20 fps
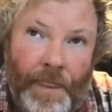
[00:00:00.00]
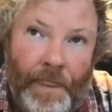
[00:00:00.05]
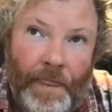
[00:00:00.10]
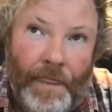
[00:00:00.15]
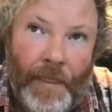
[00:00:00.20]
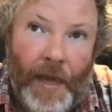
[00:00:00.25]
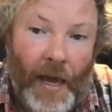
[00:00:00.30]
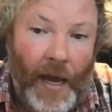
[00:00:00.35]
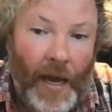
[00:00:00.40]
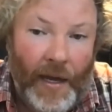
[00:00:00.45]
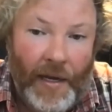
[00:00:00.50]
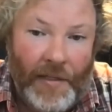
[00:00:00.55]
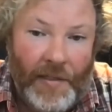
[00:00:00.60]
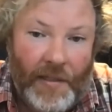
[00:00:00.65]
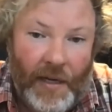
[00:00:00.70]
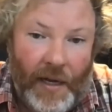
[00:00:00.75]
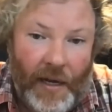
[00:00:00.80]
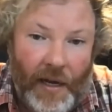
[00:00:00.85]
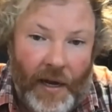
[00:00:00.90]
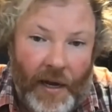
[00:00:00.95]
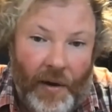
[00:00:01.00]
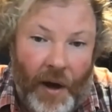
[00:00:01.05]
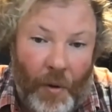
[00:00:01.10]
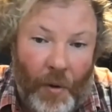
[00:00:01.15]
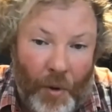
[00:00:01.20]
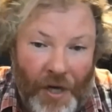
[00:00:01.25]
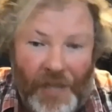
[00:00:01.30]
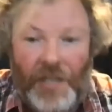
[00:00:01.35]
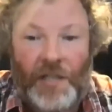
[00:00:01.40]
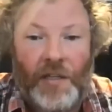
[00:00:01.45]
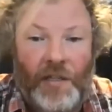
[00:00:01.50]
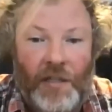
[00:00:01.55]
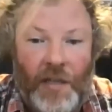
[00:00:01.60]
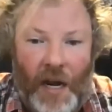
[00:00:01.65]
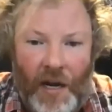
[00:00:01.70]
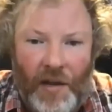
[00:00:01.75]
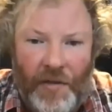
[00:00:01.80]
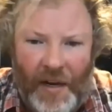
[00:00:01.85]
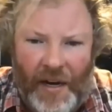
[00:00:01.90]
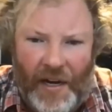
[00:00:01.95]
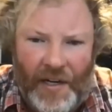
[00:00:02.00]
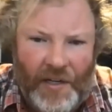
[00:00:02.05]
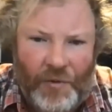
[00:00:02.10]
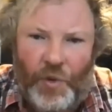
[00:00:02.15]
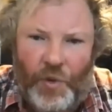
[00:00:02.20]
wish it's the kind of thing I just